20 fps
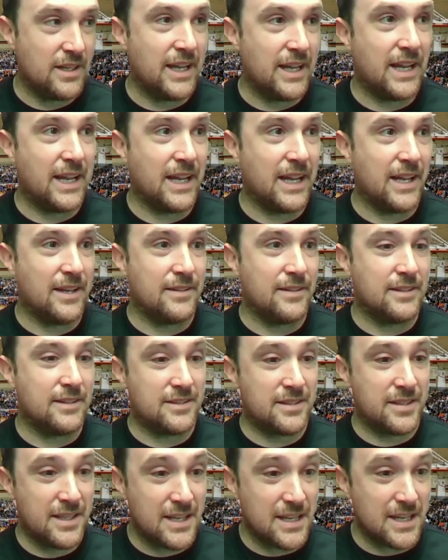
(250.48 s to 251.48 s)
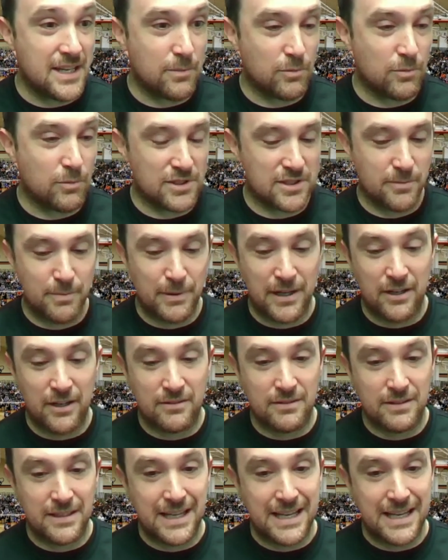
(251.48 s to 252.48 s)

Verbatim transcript: And the team was about